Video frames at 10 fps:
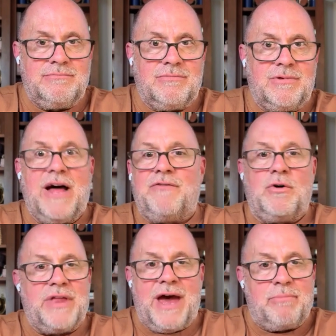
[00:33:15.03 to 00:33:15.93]
level
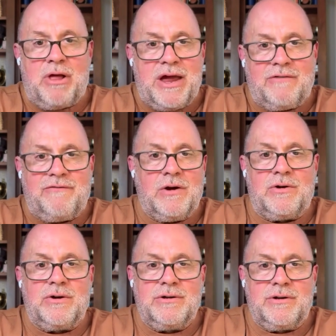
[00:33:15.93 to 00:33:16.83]
that playing
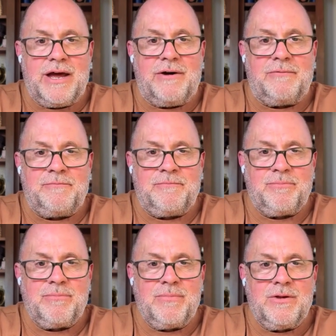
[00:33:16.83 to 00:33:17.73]
field now,
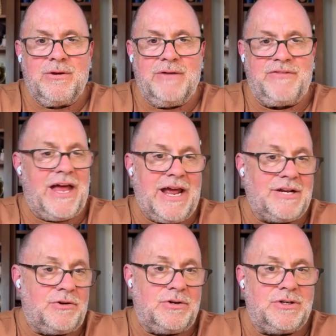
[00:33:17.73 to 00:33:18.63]
if that
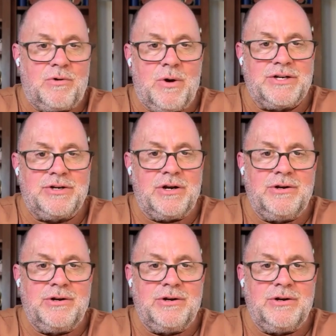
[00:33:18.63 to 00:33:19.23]
answers the question.